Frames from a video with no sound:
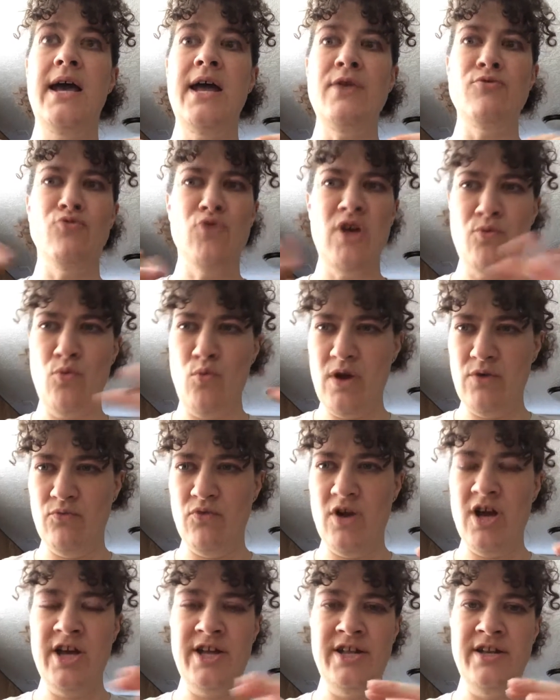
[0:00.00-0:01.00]
and
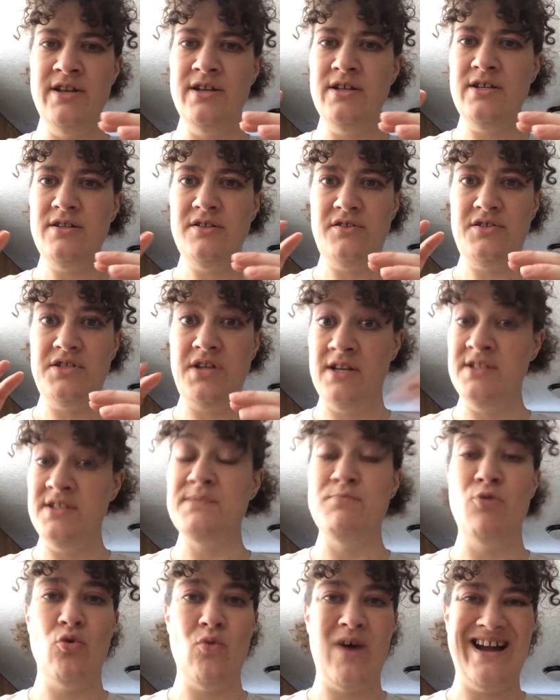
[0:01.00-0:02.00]
run
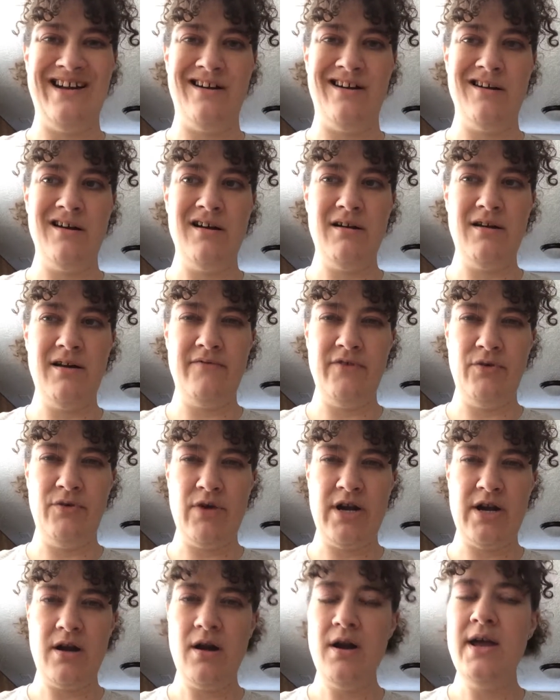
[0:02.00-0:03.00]
tons more wire
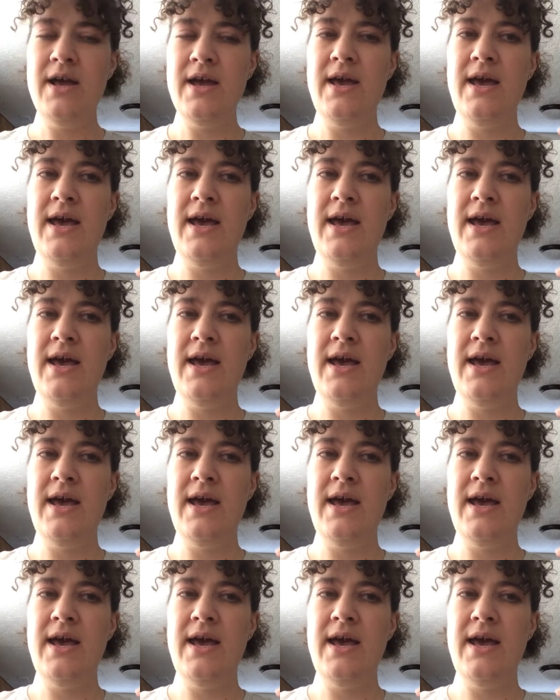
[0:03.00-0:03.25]
everywhere.